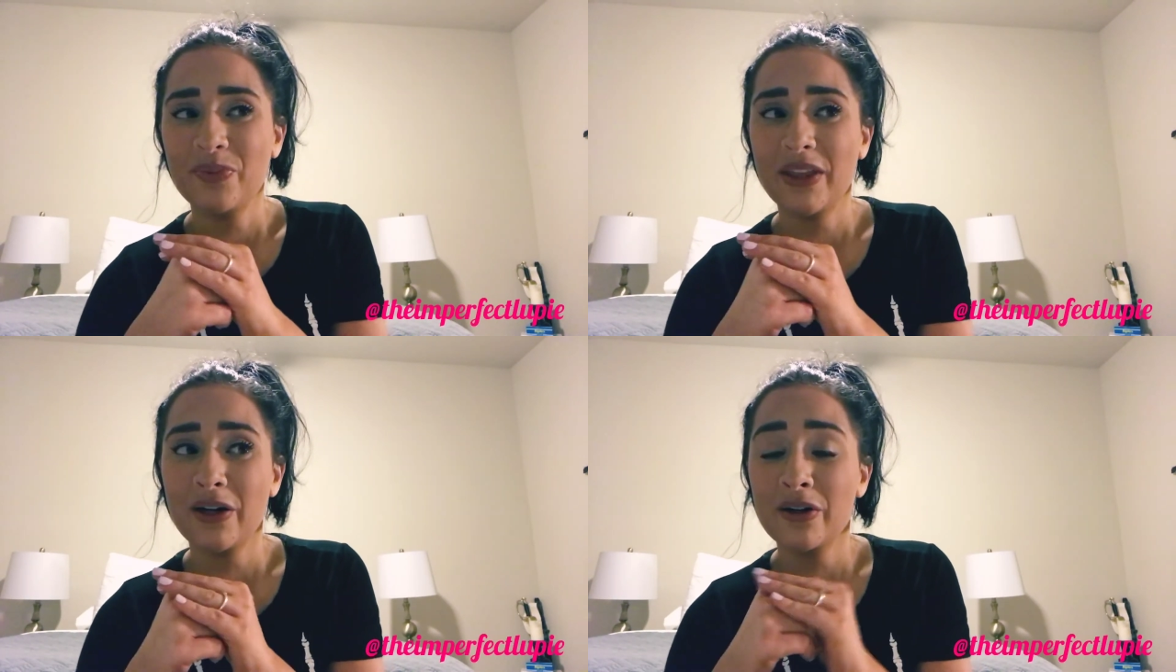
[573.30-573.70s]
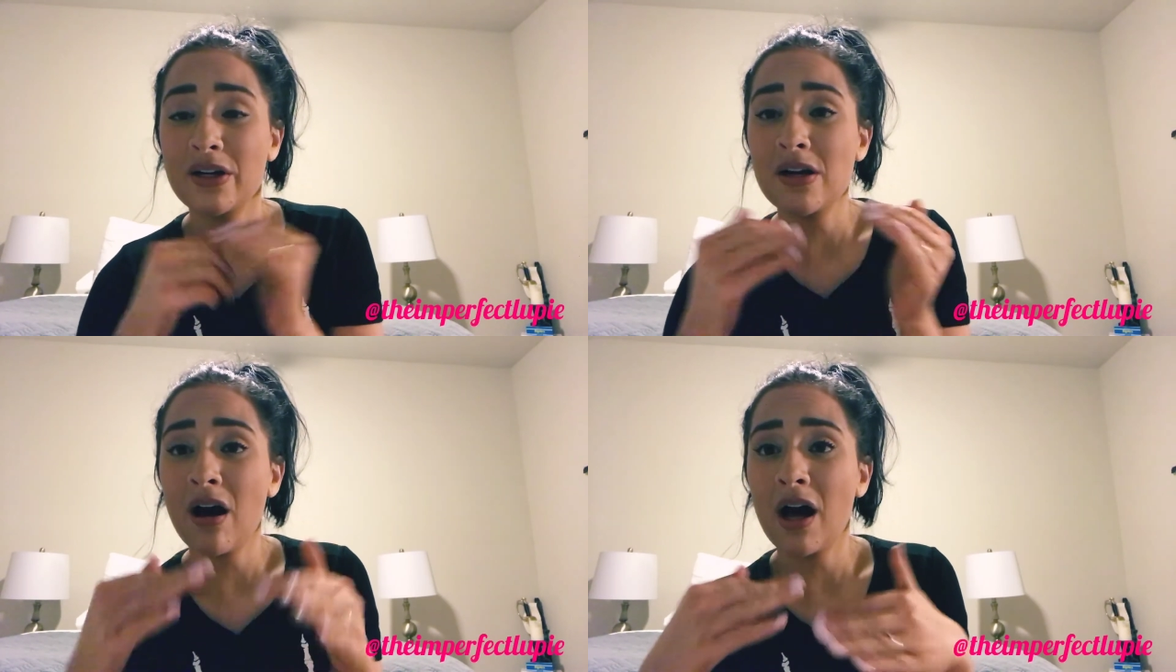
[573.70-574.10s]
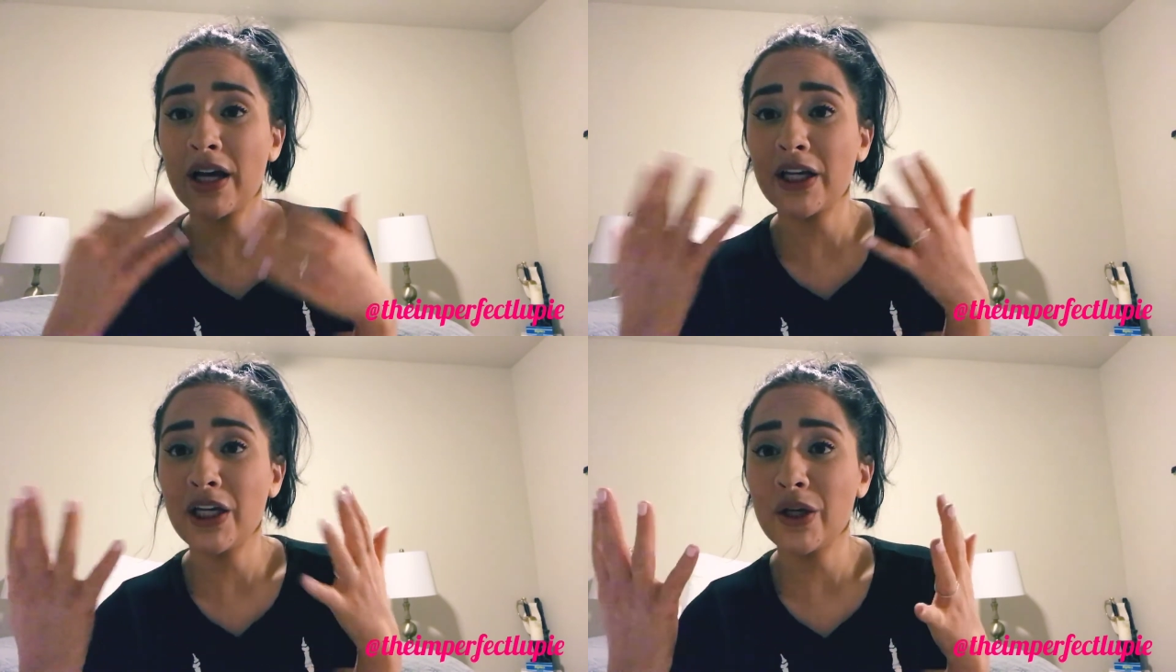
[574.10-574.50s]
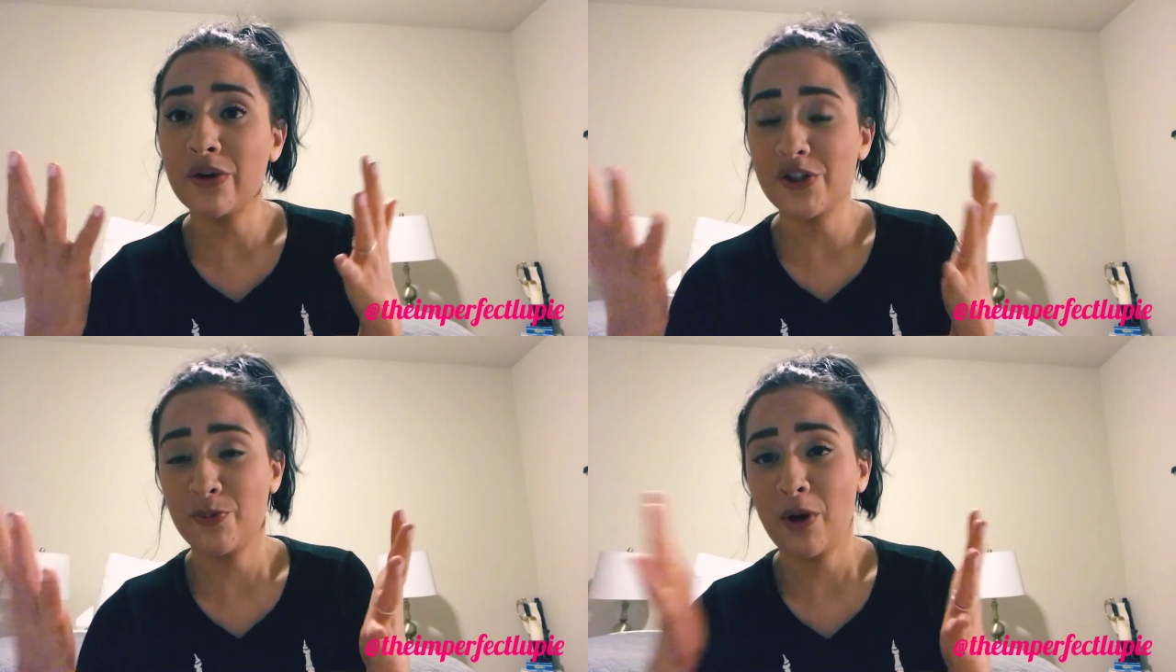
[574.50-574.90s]
they're not
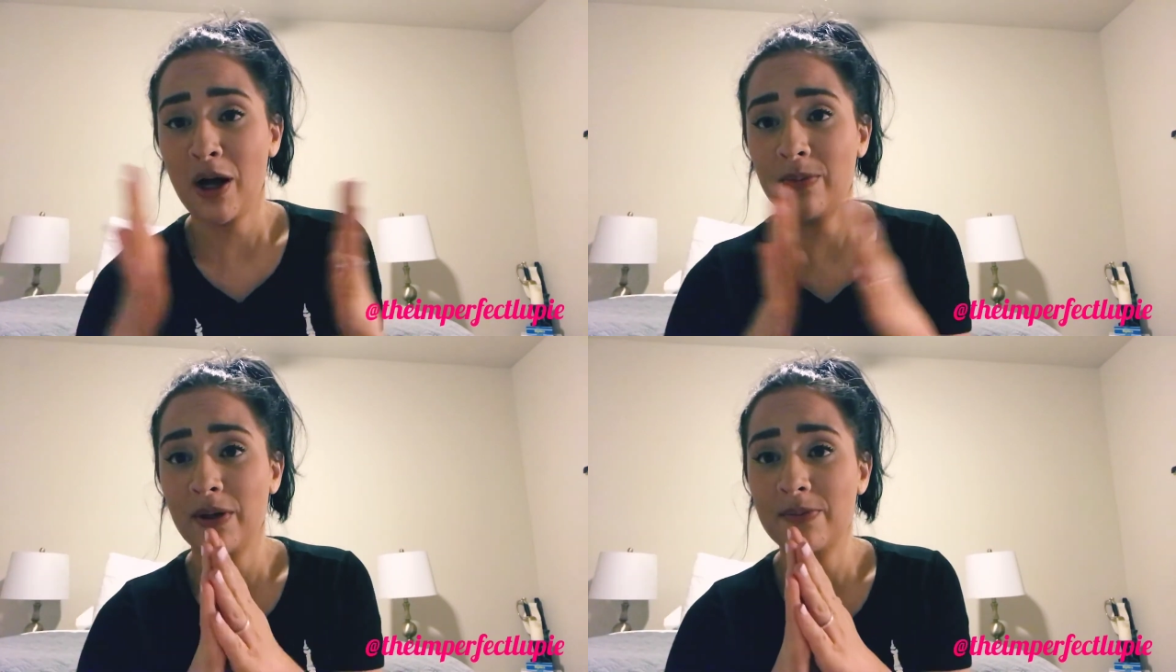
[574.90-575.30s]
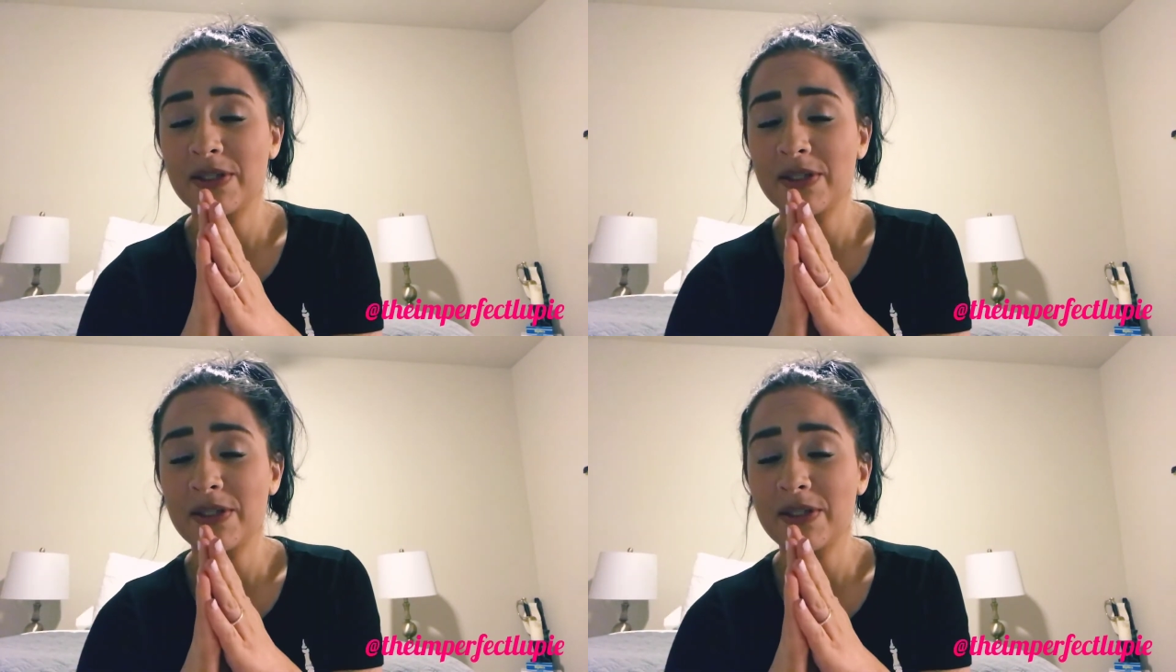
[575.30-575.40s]
huge problems.